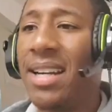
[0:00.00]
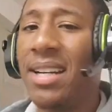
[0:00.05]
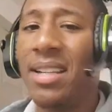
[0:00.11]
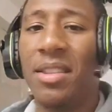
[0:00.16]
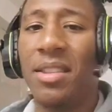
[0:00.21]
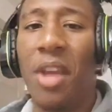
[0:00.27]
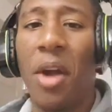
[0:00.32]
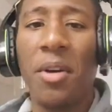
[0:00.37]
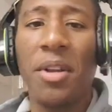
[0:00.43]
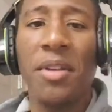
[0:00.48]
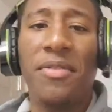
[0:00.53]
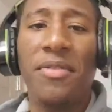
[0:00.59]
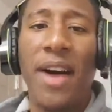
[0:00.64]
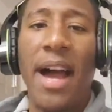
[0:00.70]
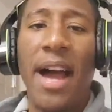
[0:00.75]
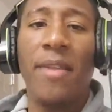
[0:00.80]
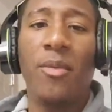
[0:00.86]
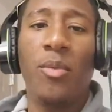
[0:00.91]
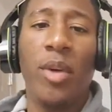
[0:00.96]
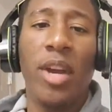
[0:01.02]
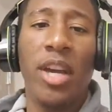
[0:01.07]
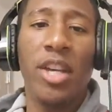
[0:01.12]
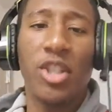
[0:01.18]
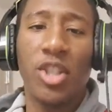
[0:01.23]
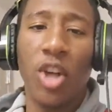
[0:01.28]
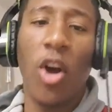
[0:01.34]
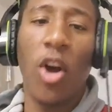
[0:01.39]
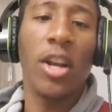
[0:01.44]
a 35 win
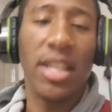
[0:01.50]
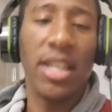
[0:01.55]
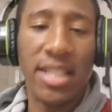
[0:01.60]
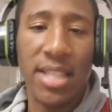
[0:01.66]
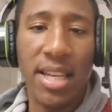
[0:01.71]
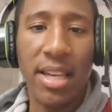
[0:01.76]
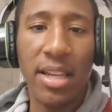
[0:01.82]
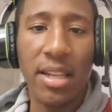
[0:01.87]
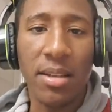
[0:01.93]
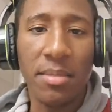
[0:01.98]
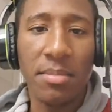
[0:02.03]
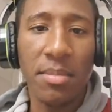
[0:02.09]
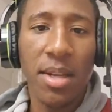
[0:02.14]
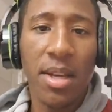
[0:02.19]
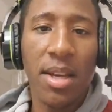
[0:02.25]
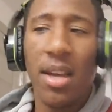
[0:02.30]
Charlotte team,